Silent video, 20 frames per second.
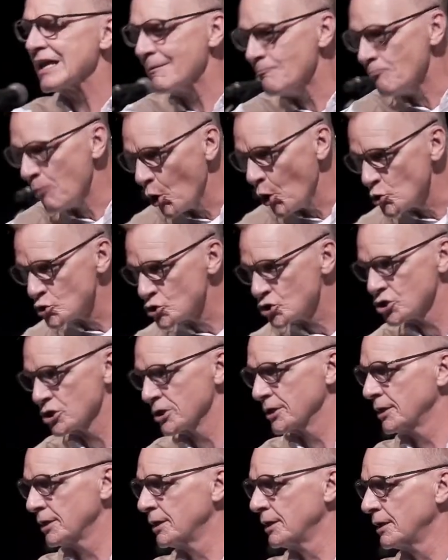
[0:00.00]
emotion
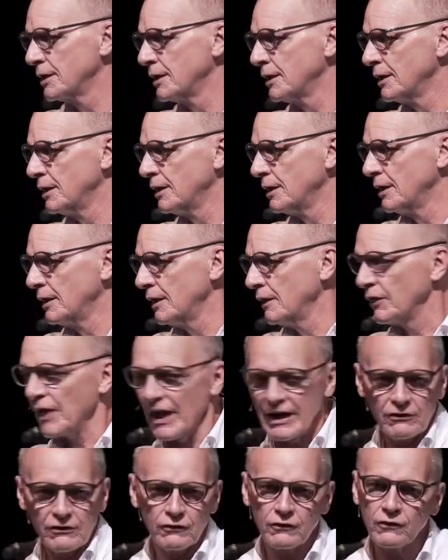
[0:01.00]

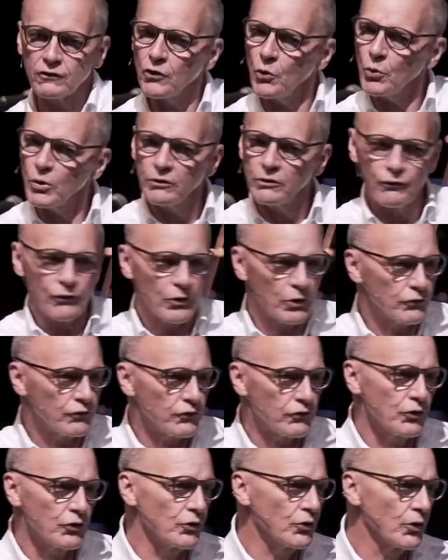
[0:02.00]
that is so adverse
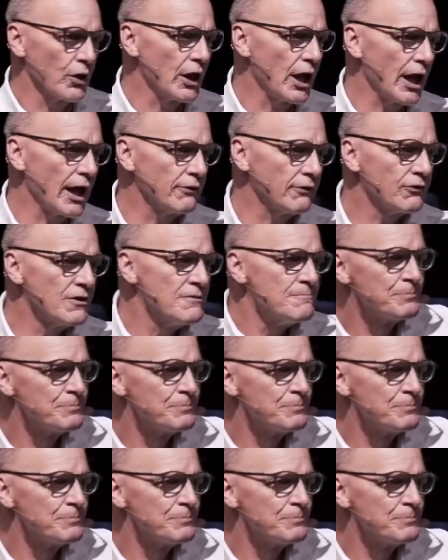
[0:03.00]
to your life.